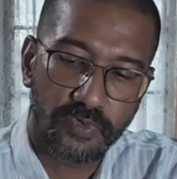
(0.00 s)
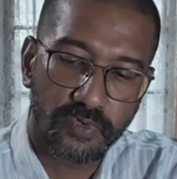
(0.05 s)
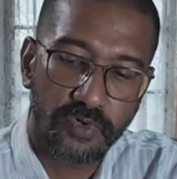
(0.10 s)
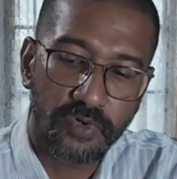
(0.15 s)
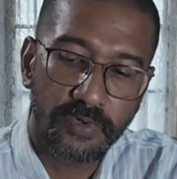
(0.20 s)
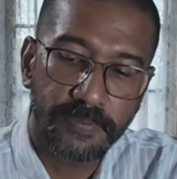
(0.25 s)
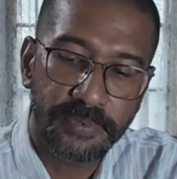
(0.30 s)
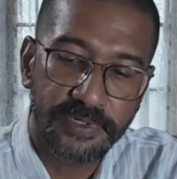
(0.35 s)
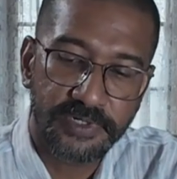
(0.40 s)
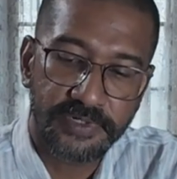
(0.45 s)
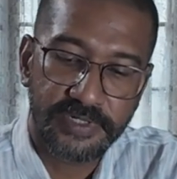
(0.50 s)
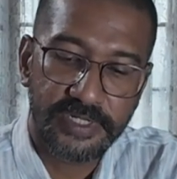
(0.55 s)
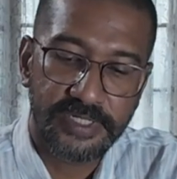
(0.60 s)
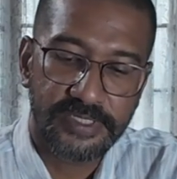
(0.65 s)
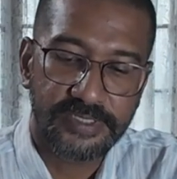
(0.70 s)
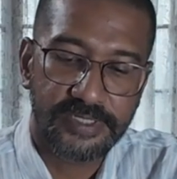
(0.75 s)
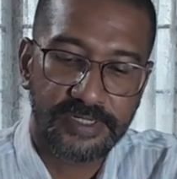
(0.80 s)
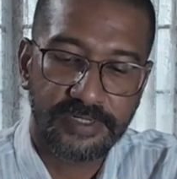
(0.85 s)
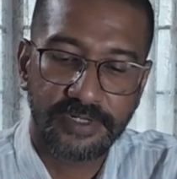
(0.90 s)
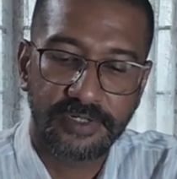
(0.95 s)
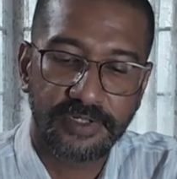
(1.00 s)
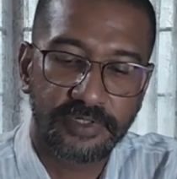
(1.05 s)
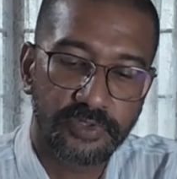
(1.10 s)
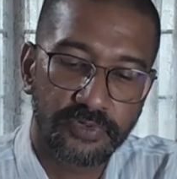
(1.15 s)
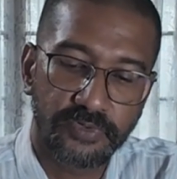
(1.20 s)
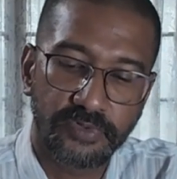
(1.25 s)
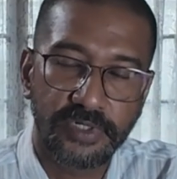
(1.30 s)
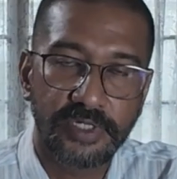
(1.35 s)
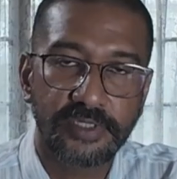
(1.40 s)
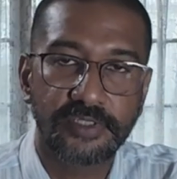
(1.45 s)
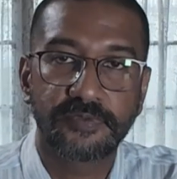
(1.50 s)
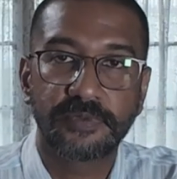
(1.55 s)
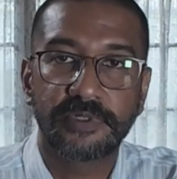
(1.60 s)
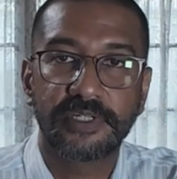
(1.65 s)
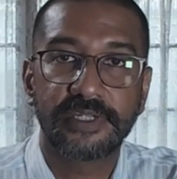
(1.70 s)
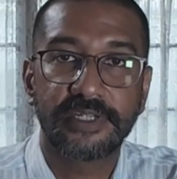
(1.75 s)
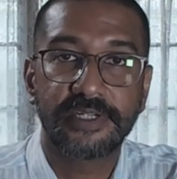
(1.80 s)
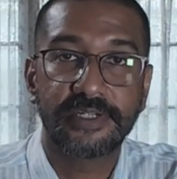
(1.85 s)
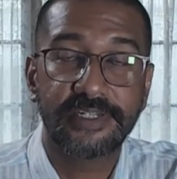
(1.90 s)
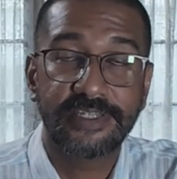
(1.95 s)
Open rates and click-through rates will
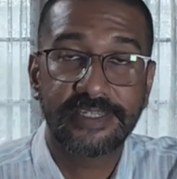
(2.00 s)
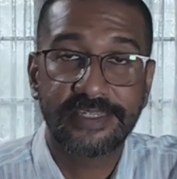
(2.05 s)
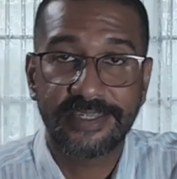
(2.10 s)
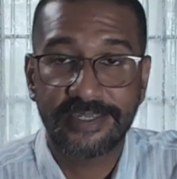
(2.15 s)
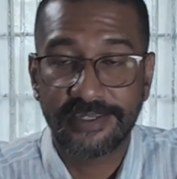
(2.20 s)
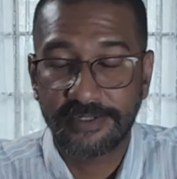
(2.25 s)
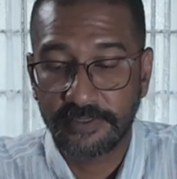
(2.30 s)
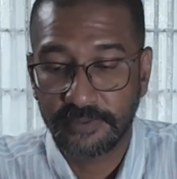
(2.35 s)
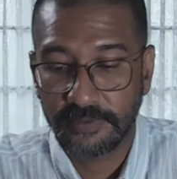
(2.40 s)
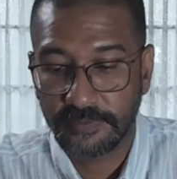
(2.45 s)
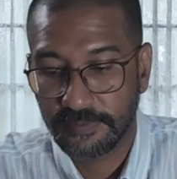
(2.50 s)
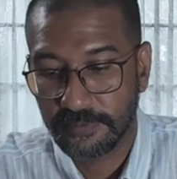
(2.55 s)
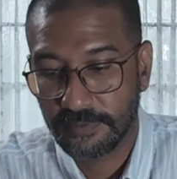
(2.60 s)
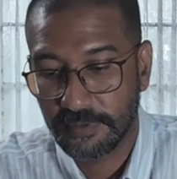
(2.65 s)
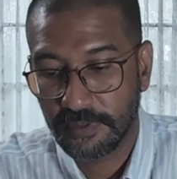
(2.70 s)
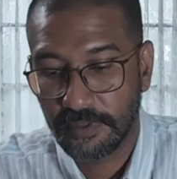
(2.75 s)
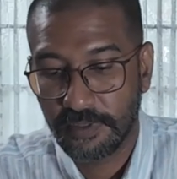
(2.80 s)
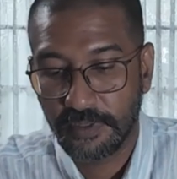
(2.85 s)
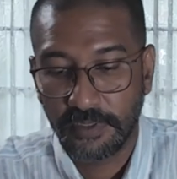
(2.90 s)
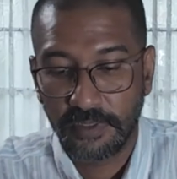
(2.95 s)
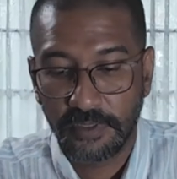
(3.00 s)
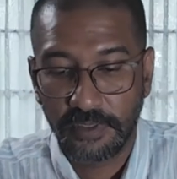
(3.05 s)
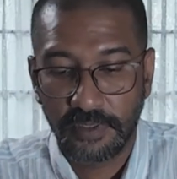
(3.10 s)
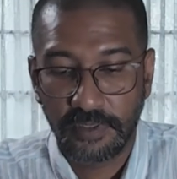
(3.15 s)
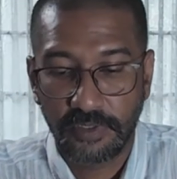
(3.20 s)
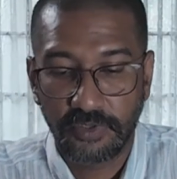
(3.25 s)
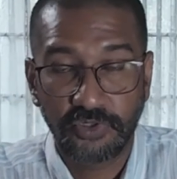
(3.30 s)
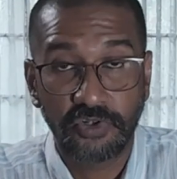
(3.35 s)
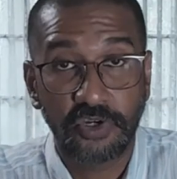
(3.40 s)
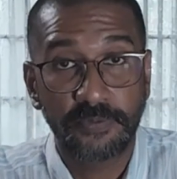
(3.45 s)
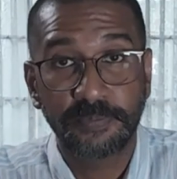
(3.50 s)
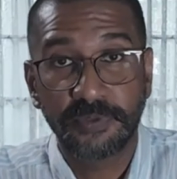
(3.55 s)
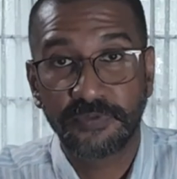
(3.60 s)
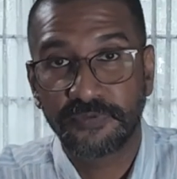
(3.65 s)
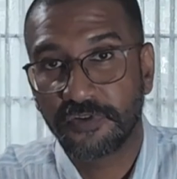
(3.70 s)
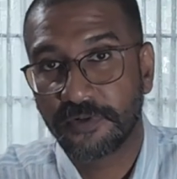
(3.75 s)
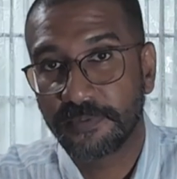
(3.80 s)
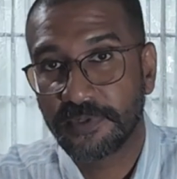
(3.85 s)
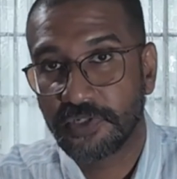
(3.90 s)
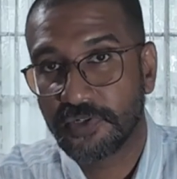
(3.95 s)
indicate top
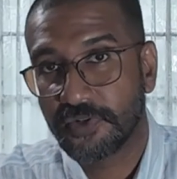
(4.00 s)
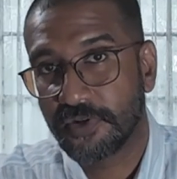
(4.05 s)
performing